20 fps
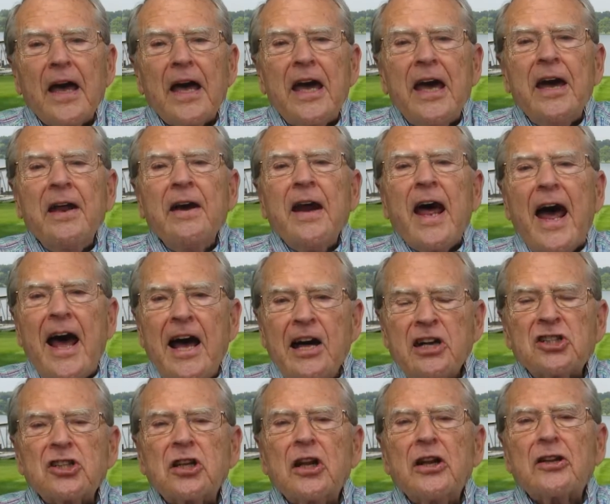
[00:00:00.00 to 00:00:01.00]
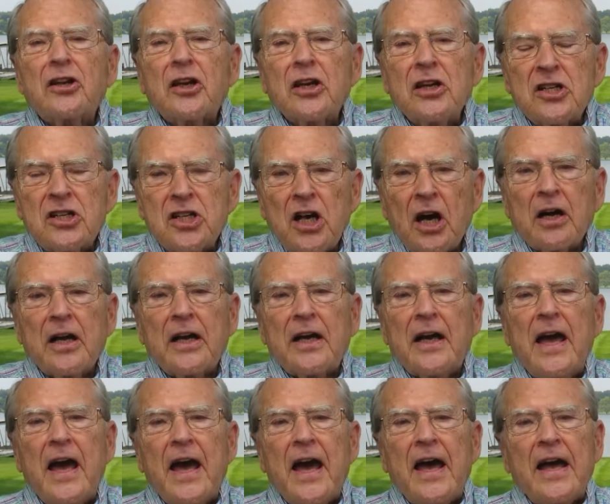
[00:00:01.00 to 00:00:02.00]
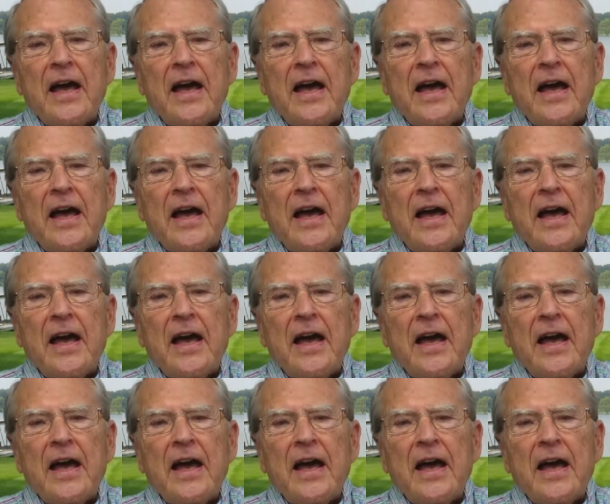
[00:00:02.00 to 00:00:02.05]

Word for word: in Ashland, Kentucky.